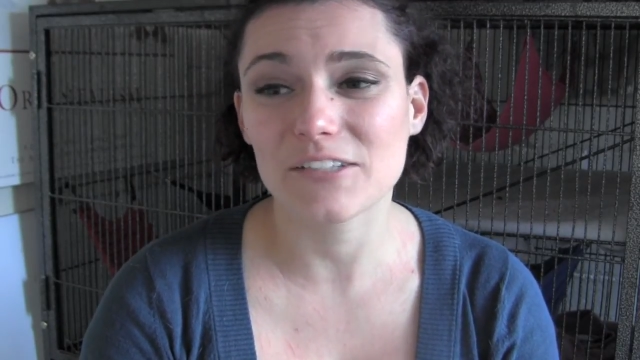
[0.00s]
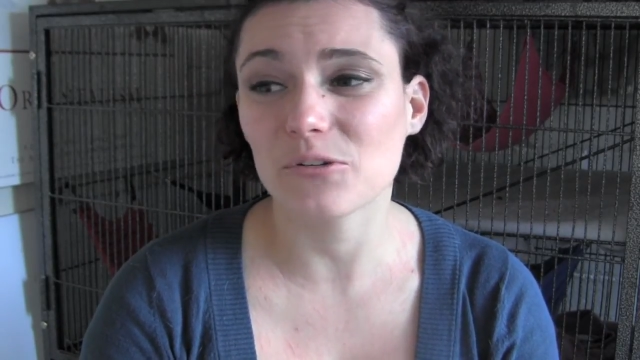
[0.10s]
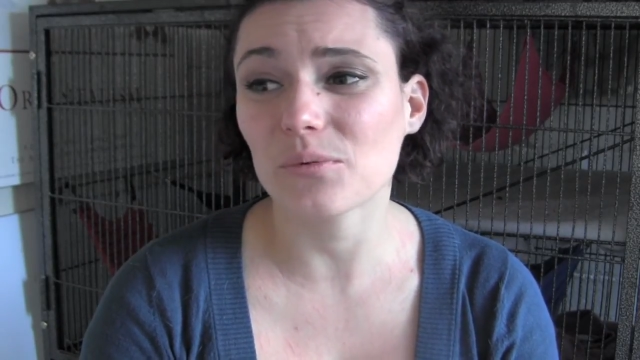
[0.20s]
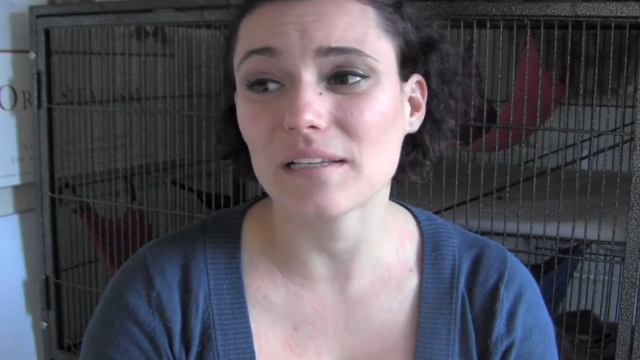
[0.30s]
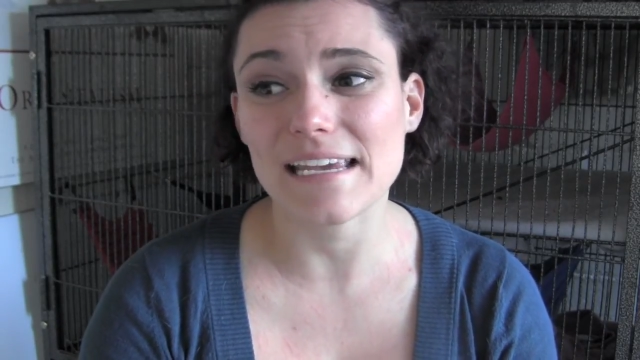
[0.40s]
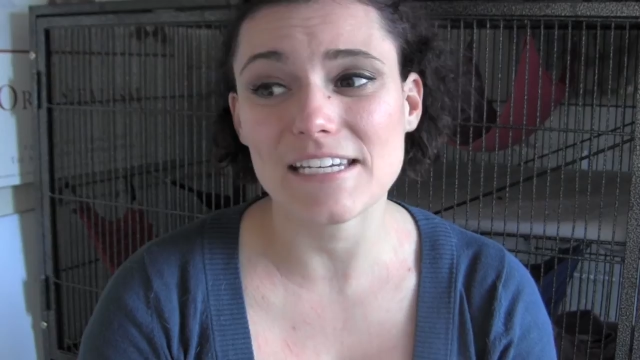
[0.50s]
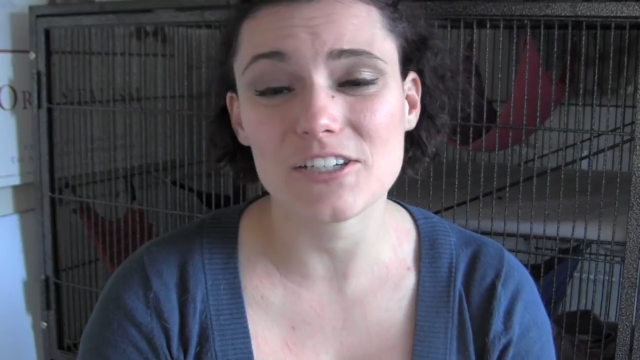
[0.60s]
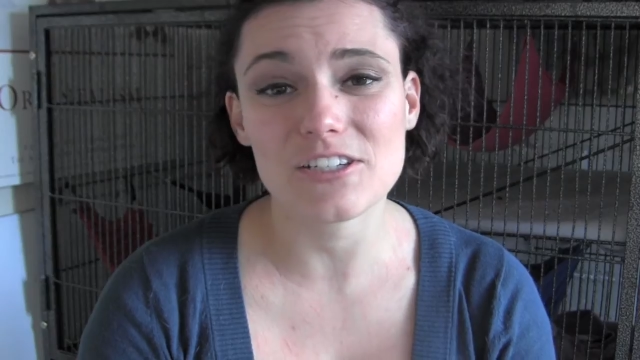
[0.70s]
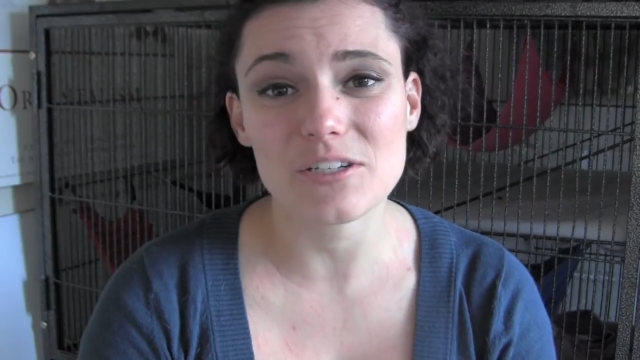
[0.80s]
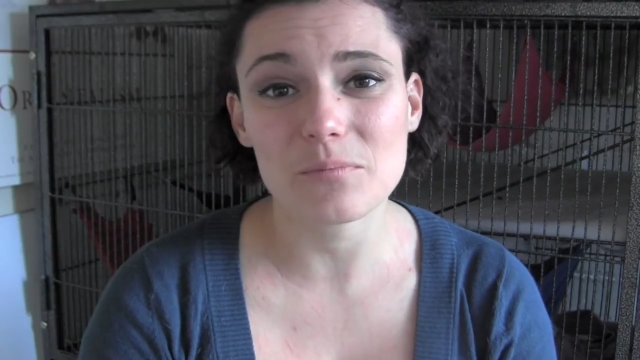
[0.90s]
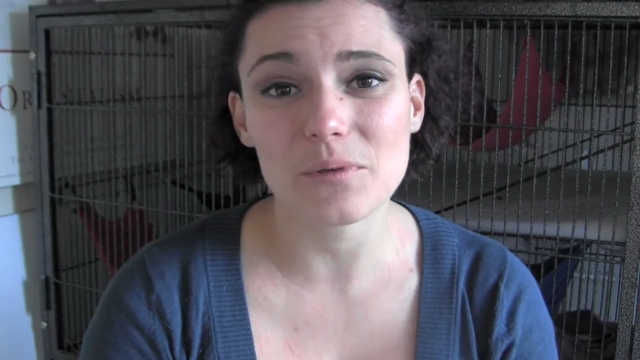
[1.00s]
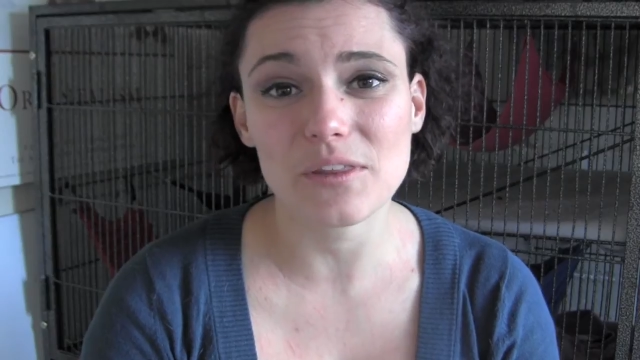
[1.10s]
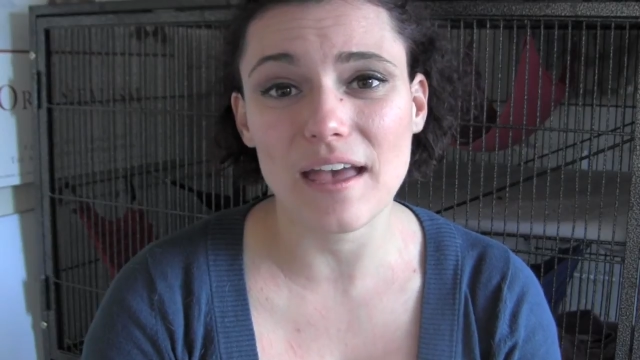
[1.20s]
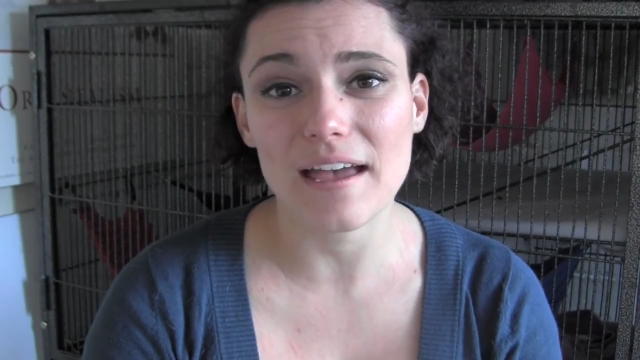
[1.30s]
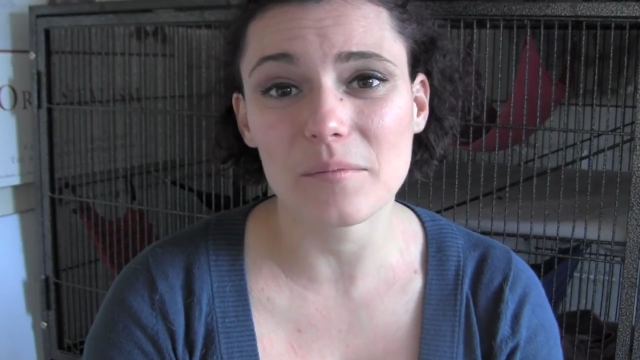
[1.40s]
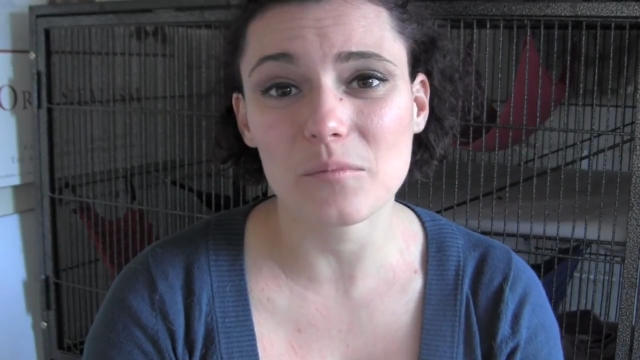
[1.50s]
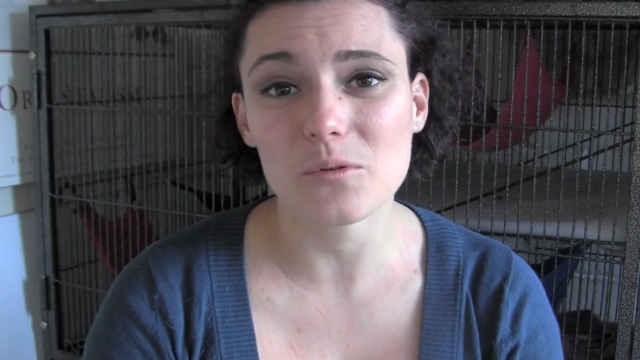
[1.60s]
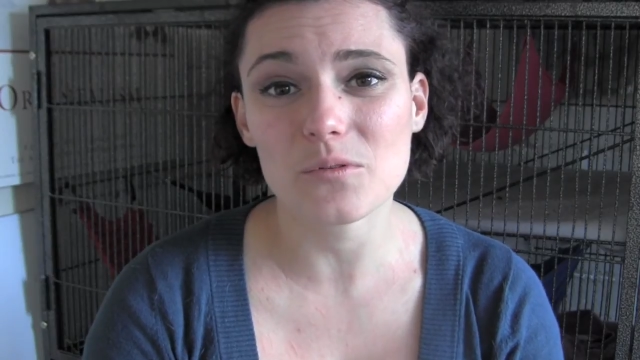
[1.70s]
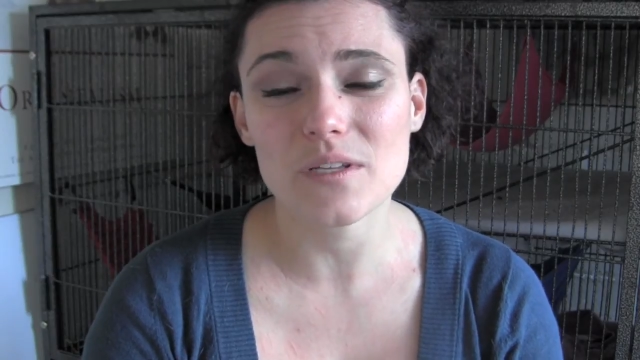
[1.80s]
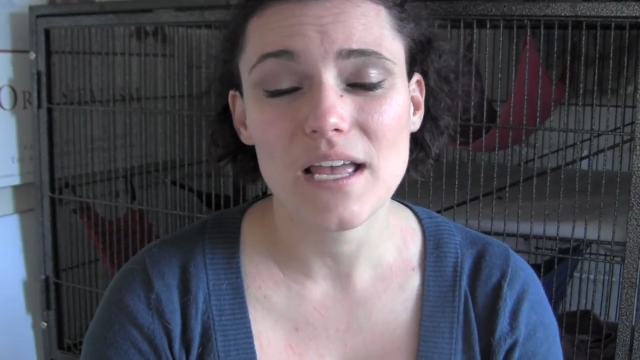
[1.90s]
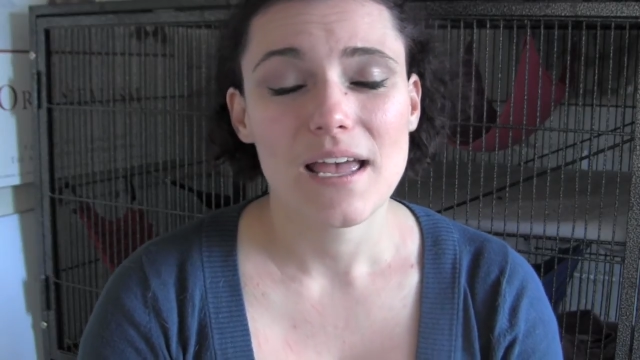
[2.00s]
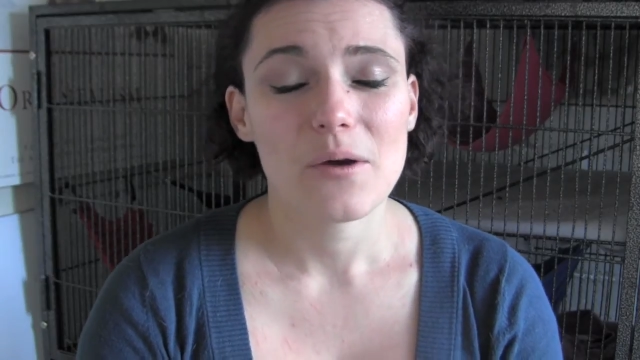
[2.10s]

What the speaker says: Your relationship with your animal